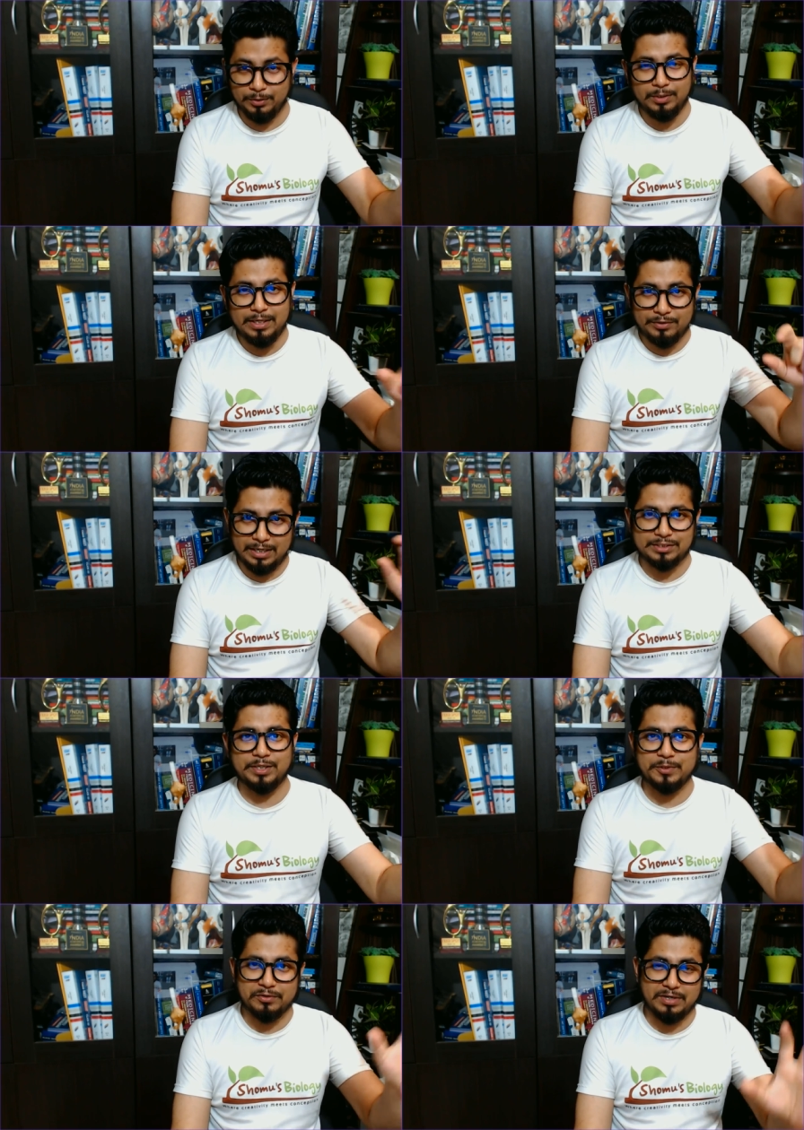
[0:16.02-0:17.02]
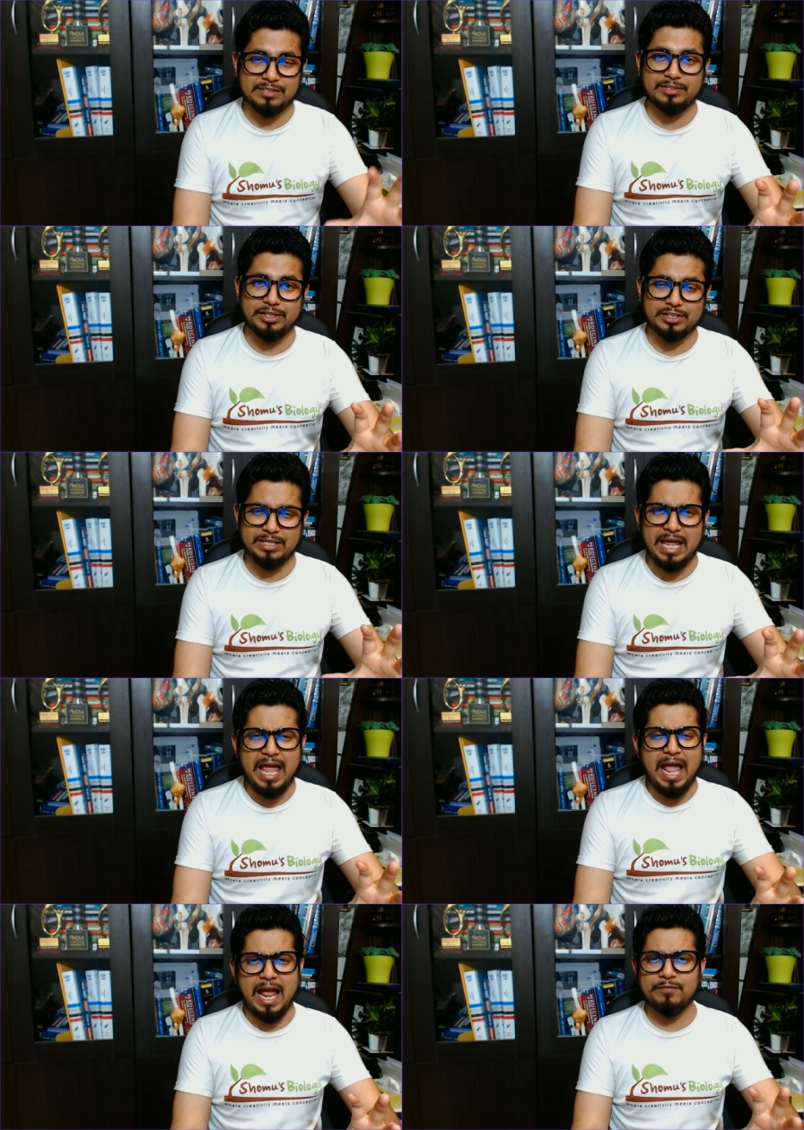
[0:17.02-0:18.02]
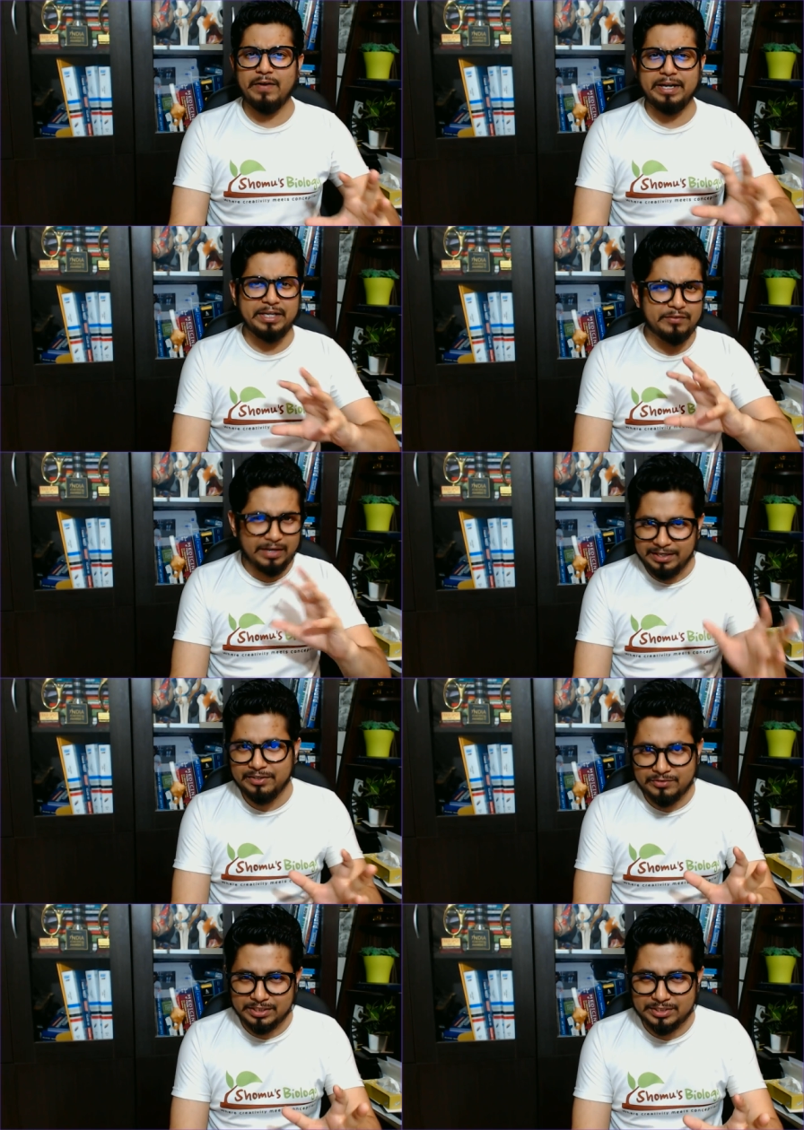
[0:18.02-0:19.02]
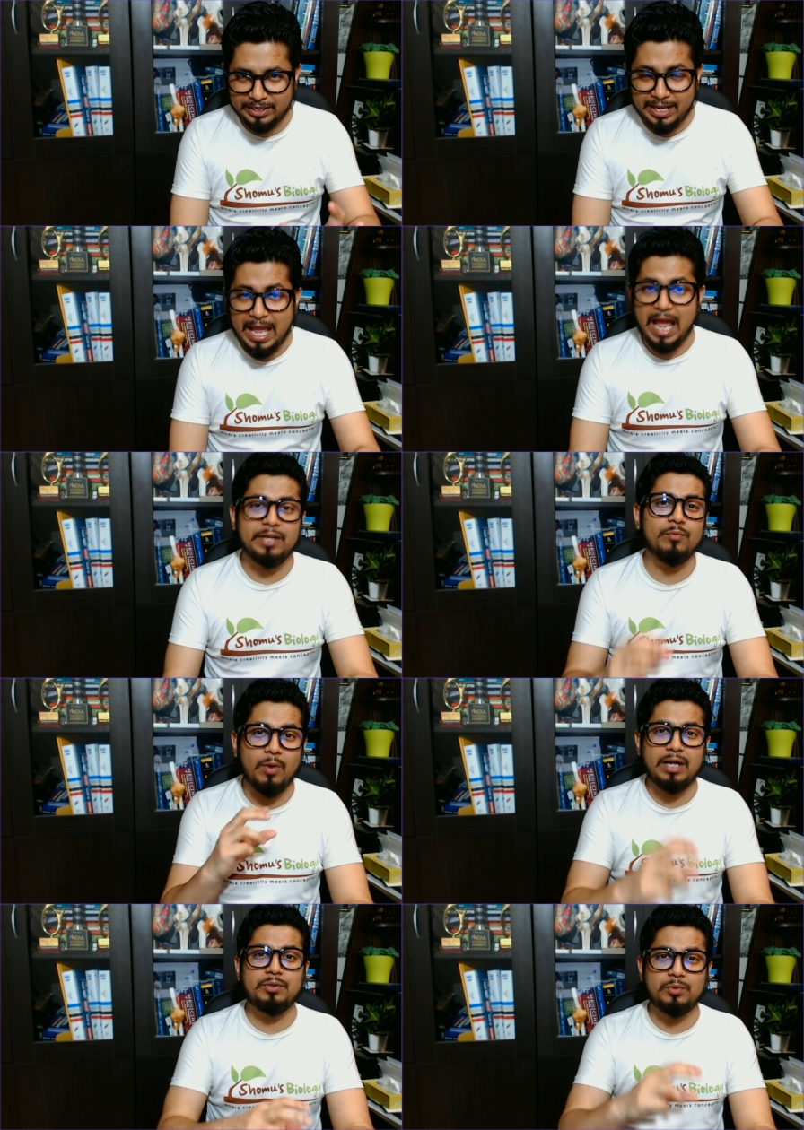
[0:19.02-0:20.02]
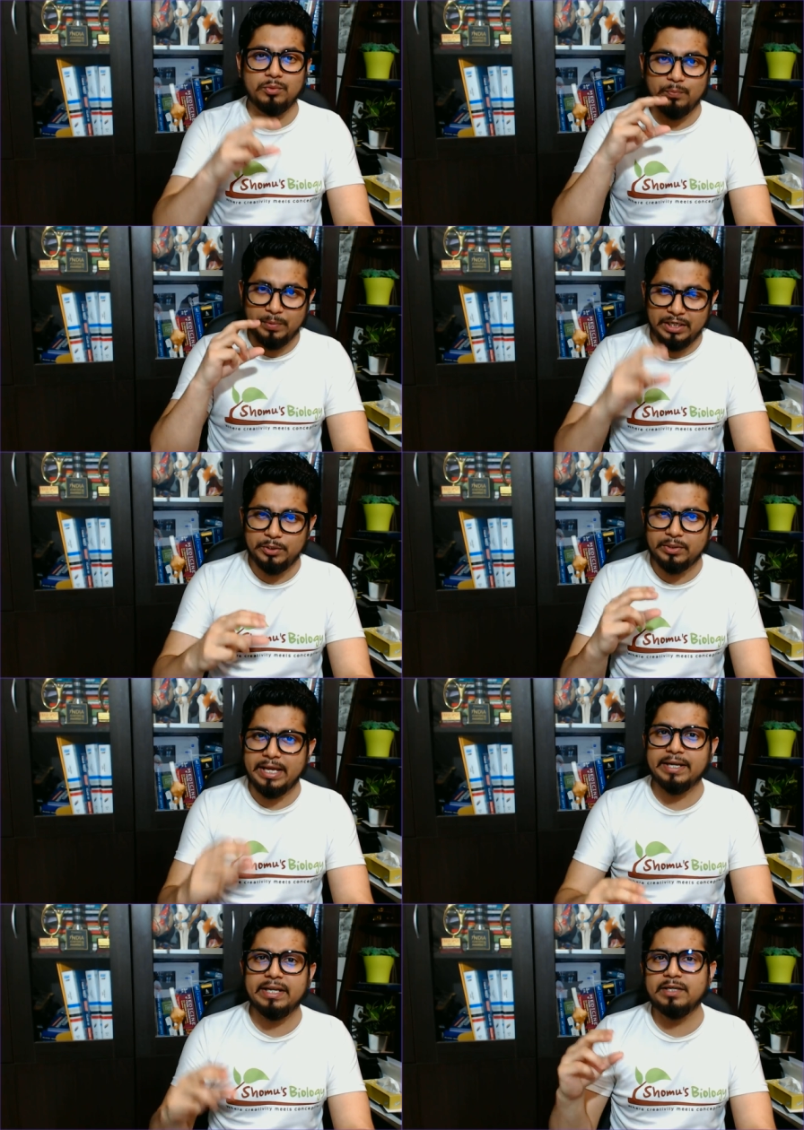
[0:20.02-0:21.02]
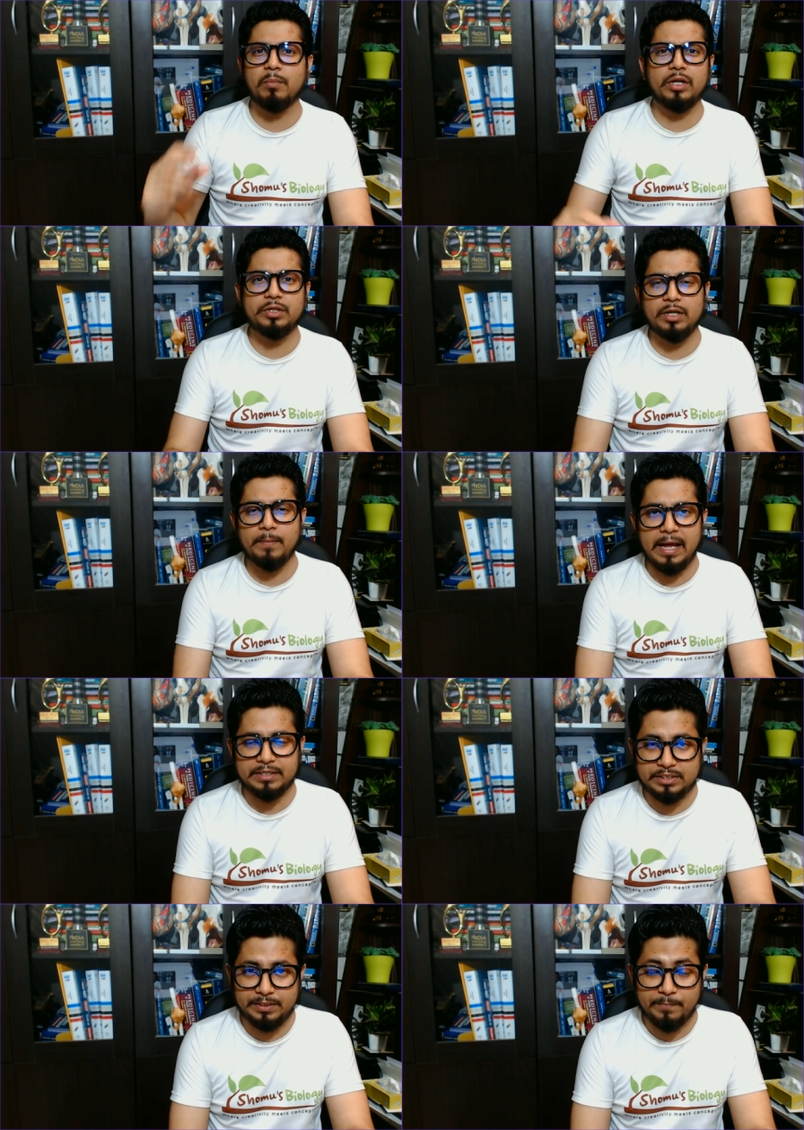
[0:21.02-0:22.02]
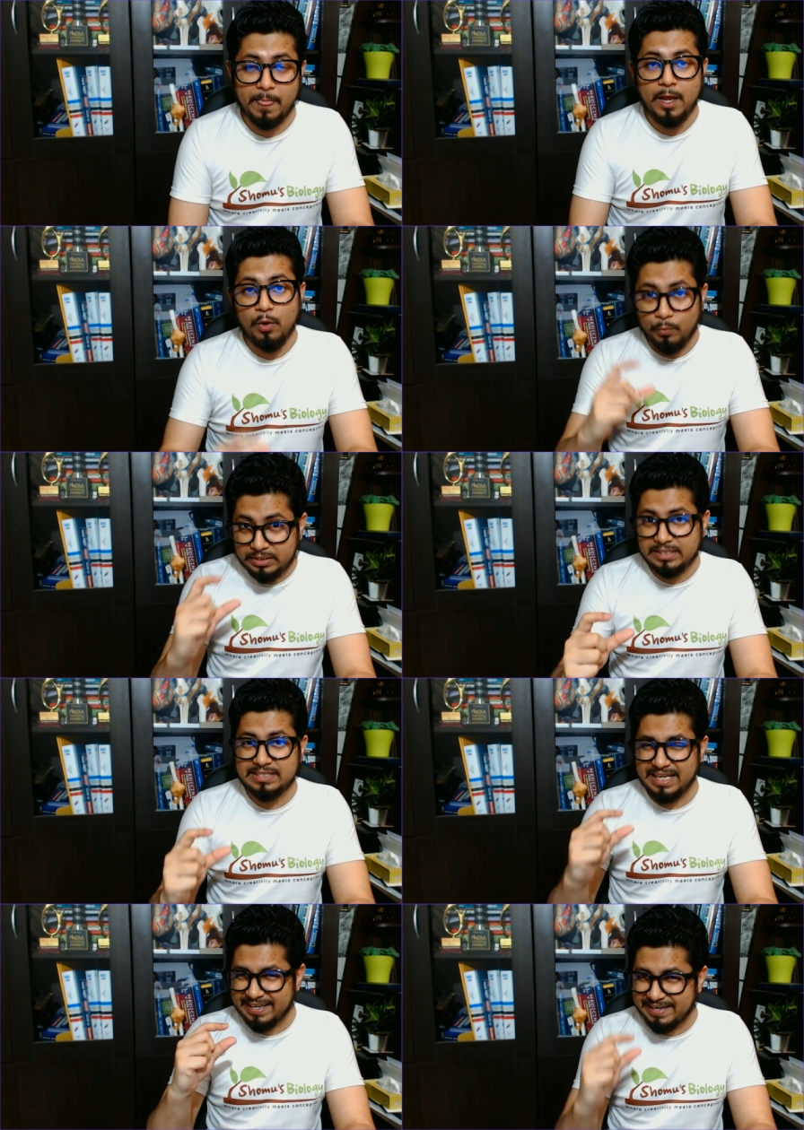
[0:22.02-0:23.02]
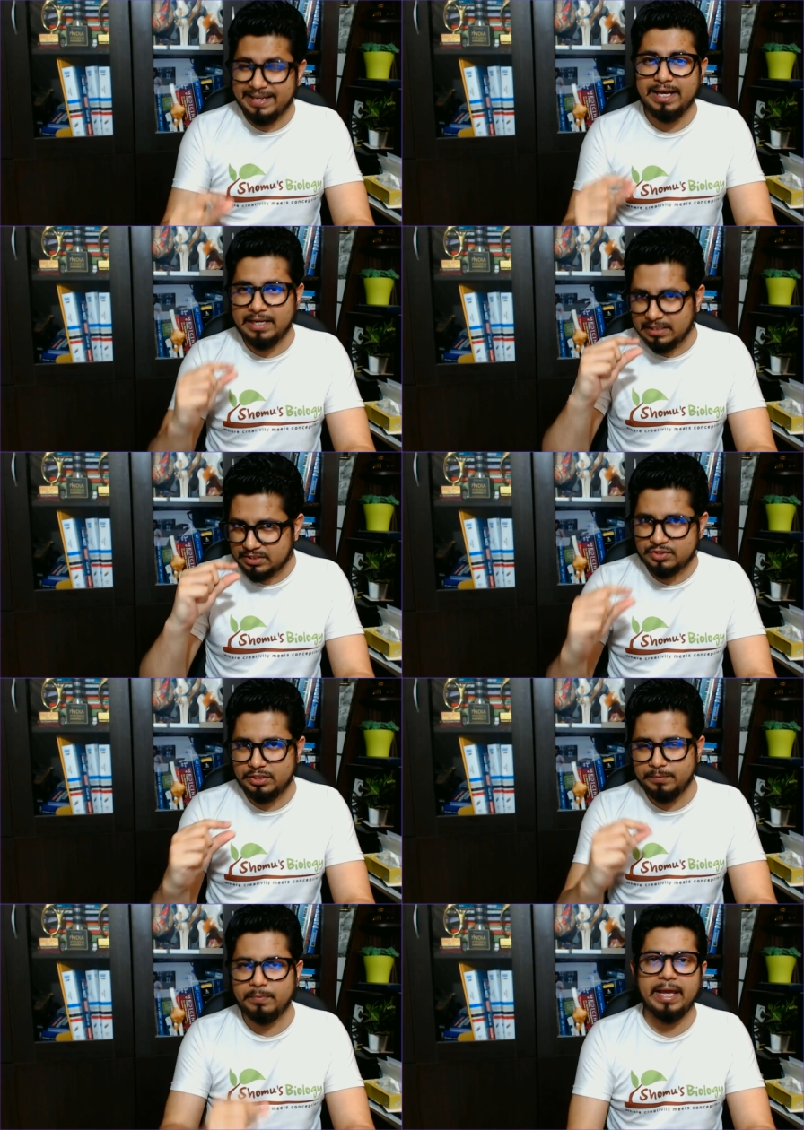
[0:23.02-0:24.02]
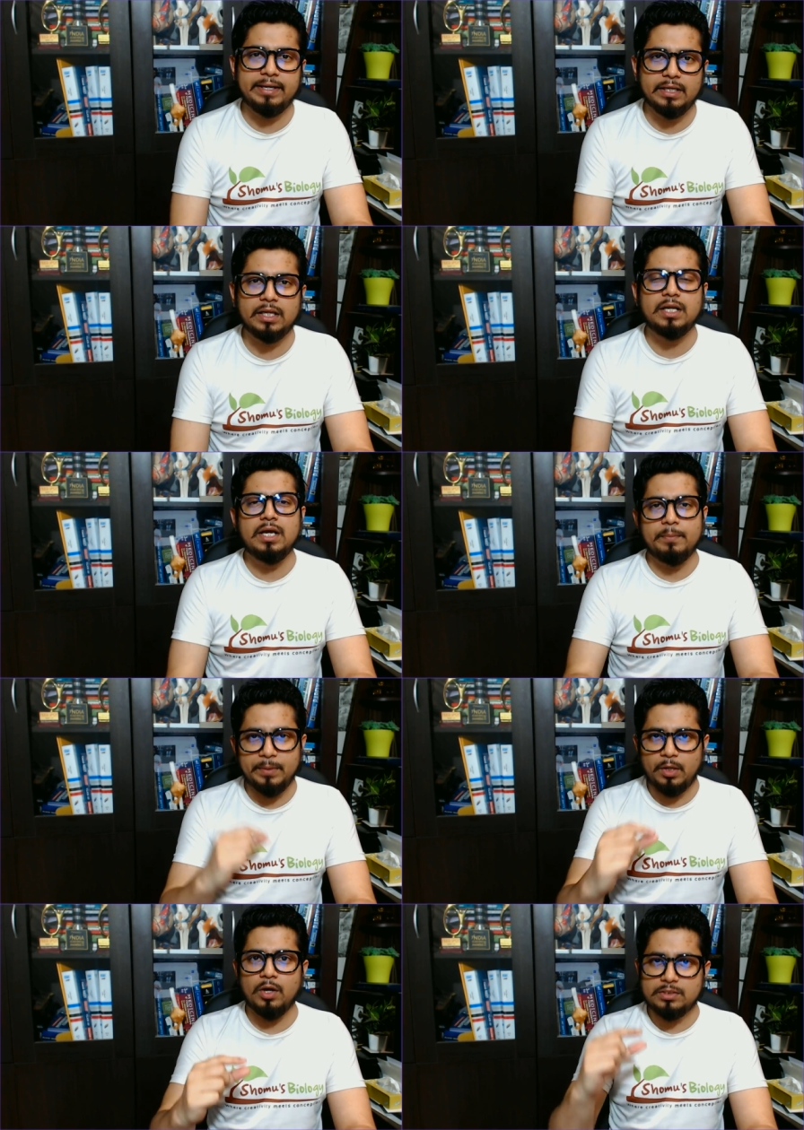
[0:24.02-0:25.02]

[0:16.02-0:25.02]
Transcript: transcription, translation and finding it really interesting, and you want to build your career in molecular biology, which is a rare stream career because